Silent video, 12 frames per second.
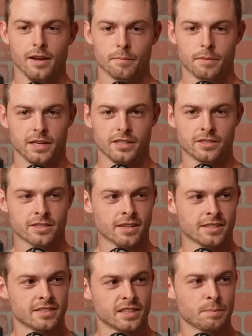but he just kind
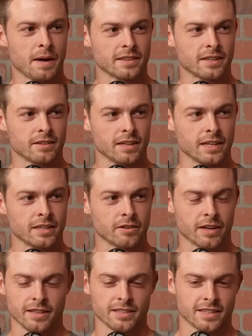of sits back there like,
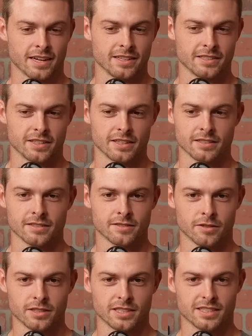okay, these guys are
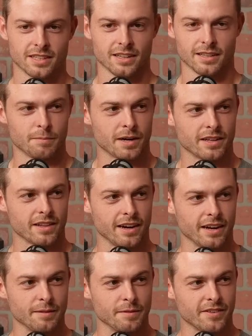only slightly bigger than
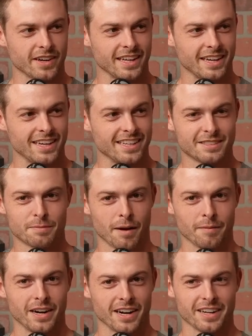I am. If I get hit, it's
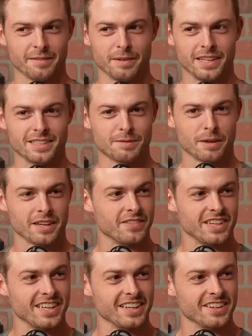probably not going to be as big of a
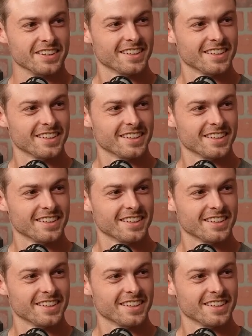deal.